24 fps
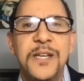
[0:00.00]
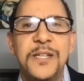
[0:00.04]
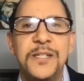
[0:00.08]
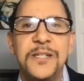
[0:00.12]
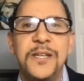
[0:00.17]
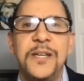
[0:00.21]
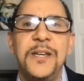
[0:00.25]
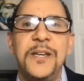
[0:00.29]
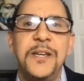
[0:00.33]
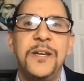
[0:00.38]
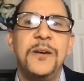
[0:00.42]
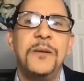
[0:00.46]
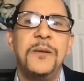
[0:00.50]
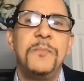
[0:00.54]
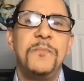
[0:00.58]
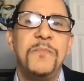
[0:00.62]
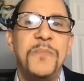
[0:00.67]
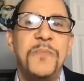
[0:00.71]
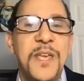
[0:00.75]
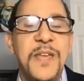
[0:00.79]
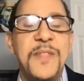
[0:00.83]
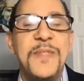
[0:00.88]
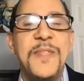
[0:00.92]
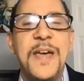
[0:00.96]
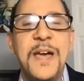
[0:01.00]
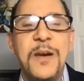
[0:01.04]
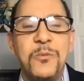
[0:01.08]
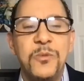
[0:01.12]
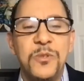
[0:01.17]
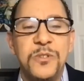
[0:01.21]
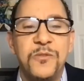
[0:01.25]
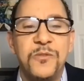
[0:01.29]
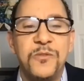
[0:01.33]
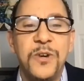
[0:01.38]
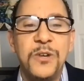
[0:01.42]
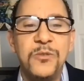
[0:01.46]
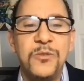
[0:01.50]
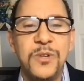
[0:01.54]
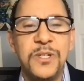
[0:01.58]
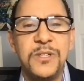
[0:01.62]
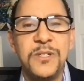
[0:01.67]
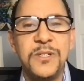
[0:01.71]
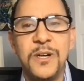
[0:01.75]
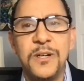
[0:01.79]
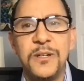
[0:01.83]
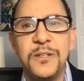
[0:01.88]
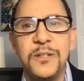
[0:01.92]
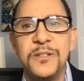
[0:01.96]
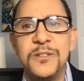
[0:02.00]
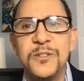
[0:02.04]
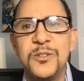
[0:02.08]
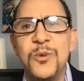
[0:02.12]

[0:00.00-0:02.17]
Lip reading: to him, and that was Frederick Douglass.